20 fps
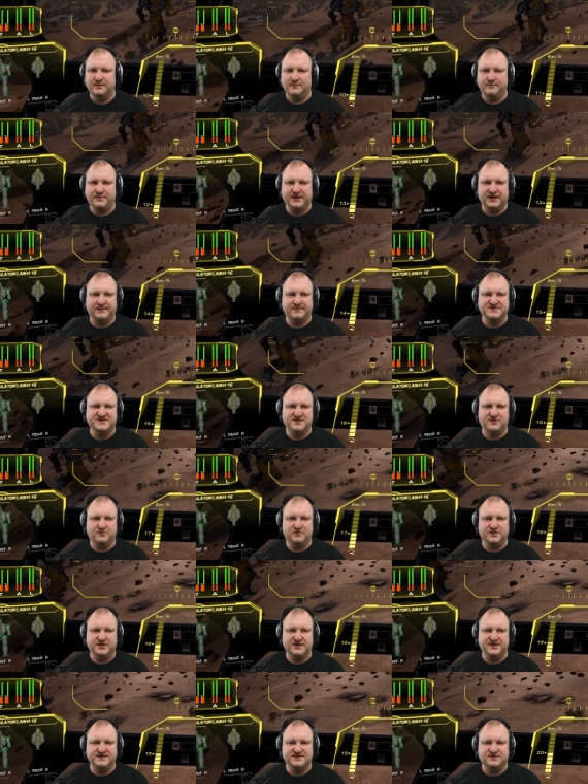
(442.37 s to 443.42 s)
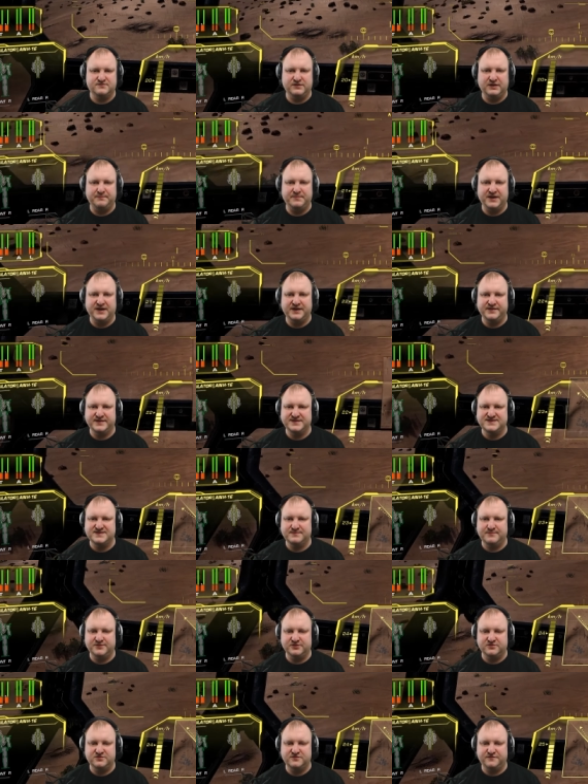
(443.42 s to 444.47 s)
Pickup zone is right behind us,
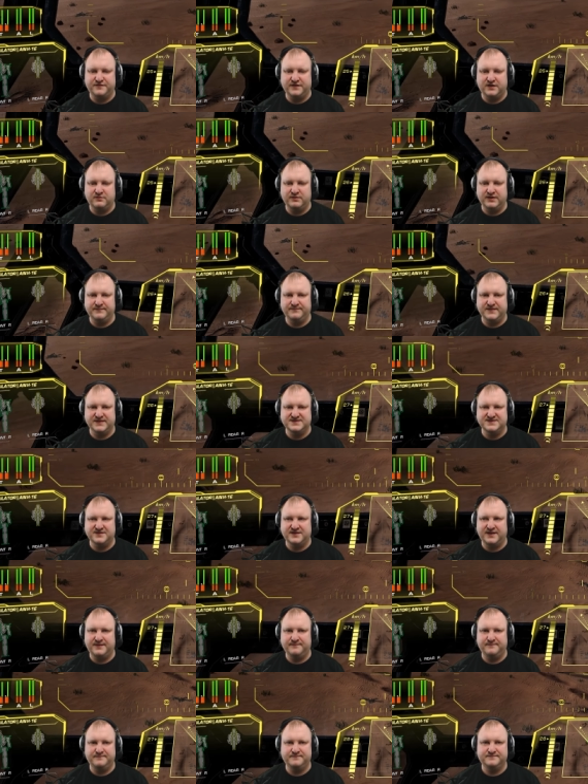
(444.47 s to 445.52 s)
but not too far away. That's okay.